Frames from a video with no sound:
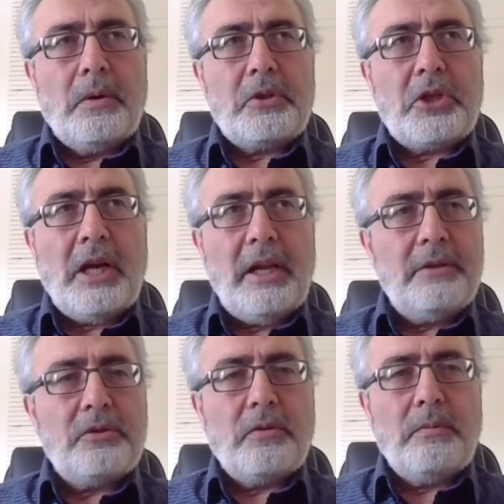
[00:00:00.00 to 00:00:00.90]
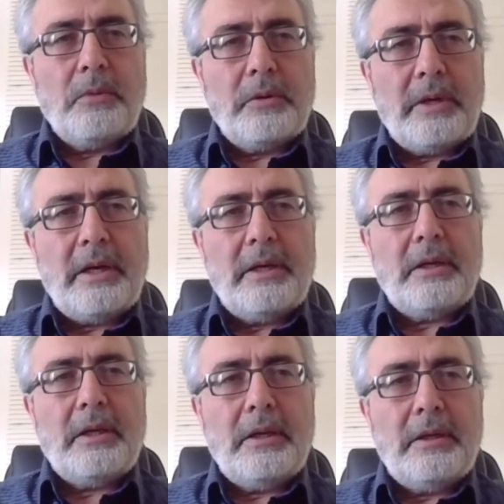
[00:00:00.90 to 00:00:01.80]
Challenge of
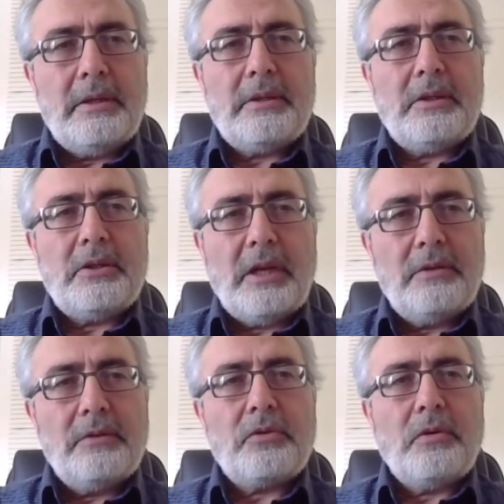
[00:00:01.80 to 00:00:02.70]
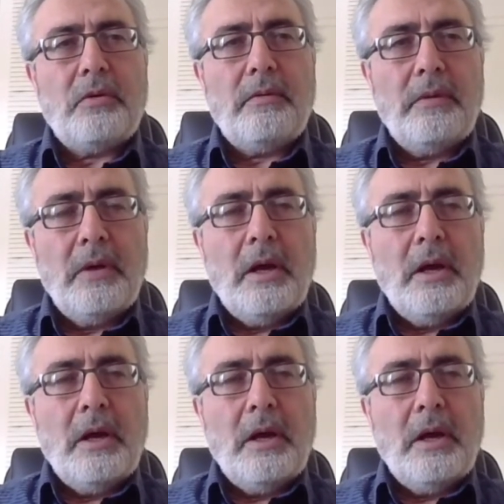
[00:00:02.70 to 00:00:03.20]
modernity is the challenge of